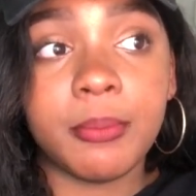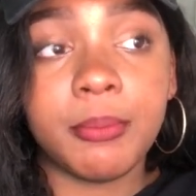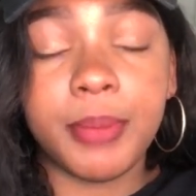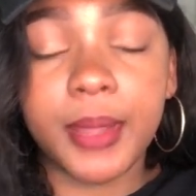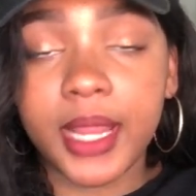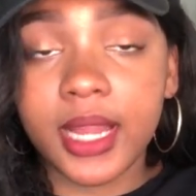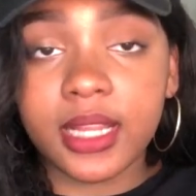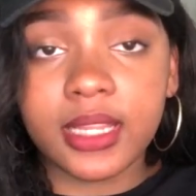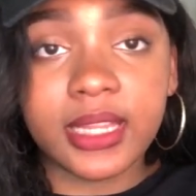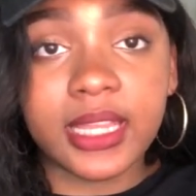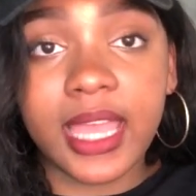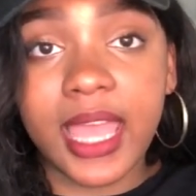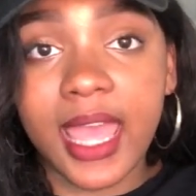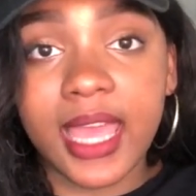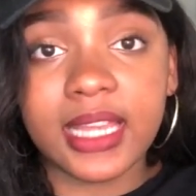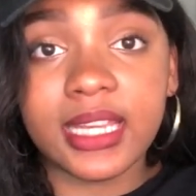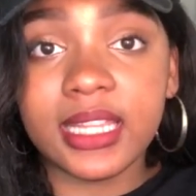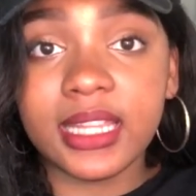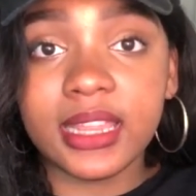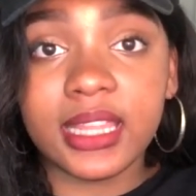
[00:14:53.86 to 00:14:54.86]
barely
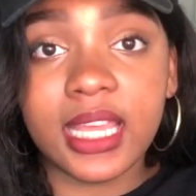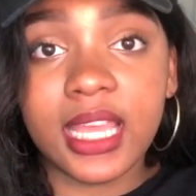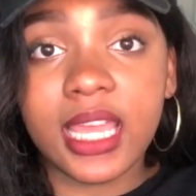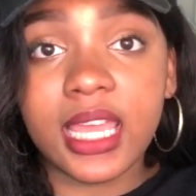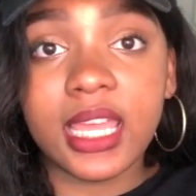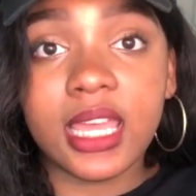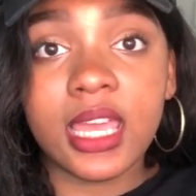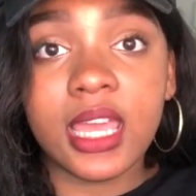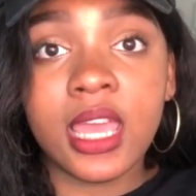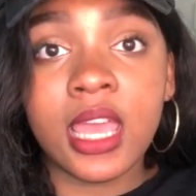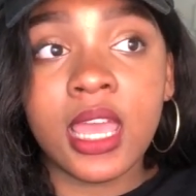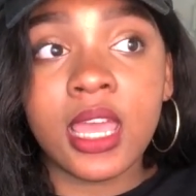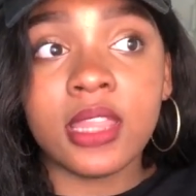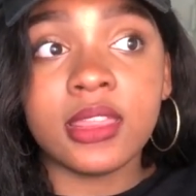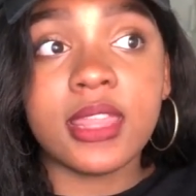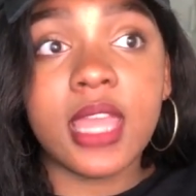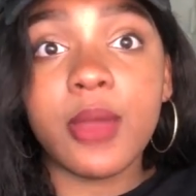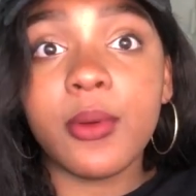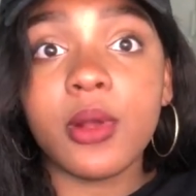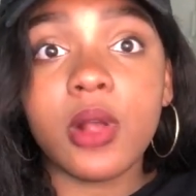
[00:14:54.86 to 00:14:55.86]
anything,
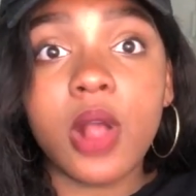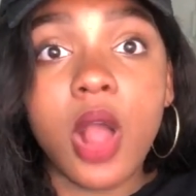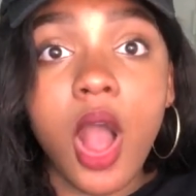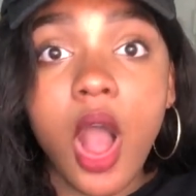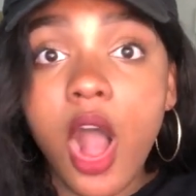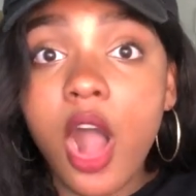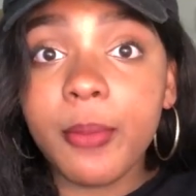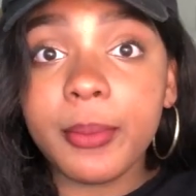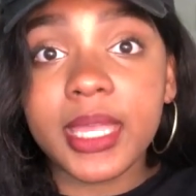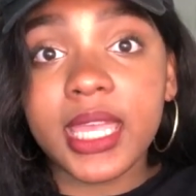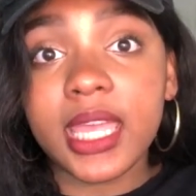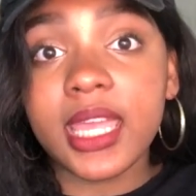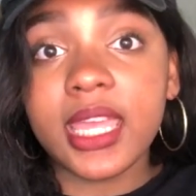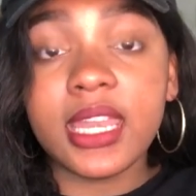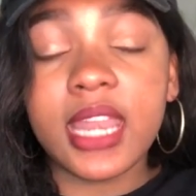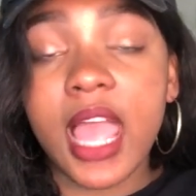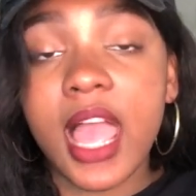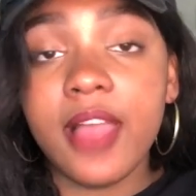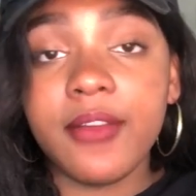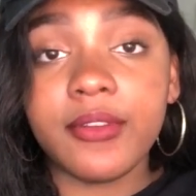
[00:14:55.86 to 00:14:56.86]
they would call me in
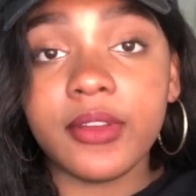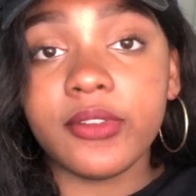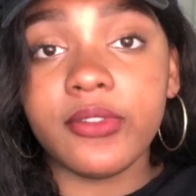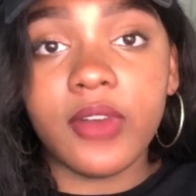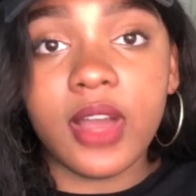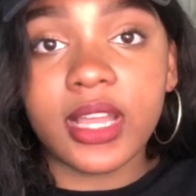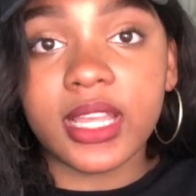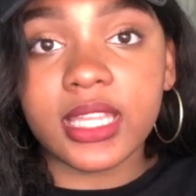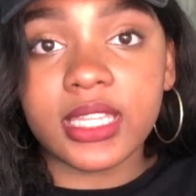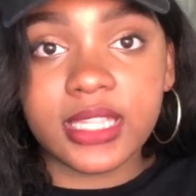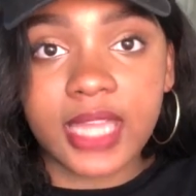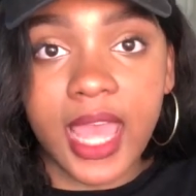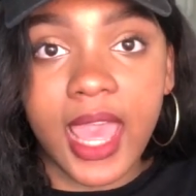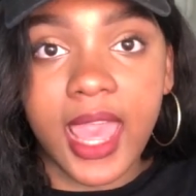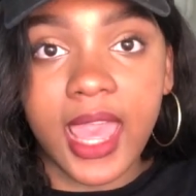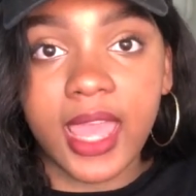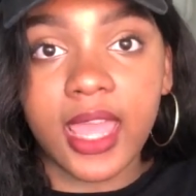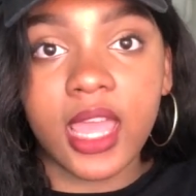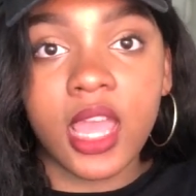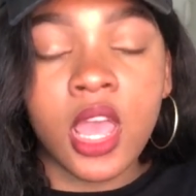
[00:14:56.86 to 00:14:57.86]
every fucking
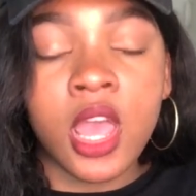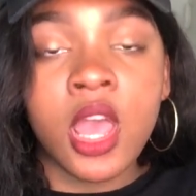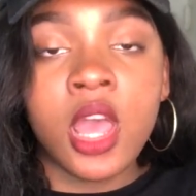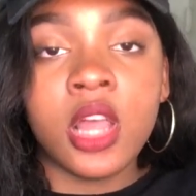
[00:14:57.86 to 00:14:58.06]
day.